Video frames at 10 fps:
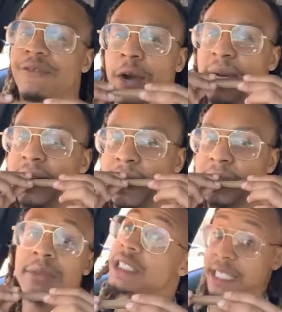from a
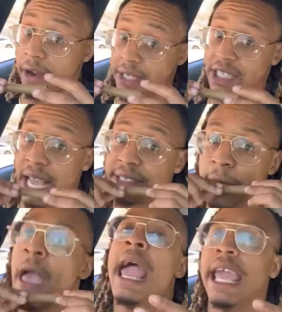nigga, Derrick
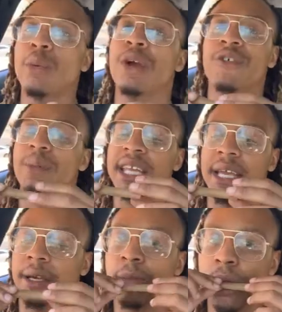Jaxn, he went from a
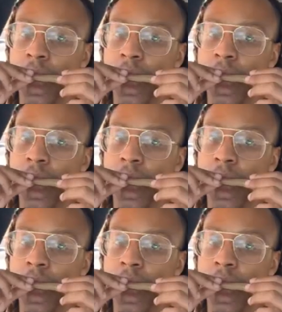nigga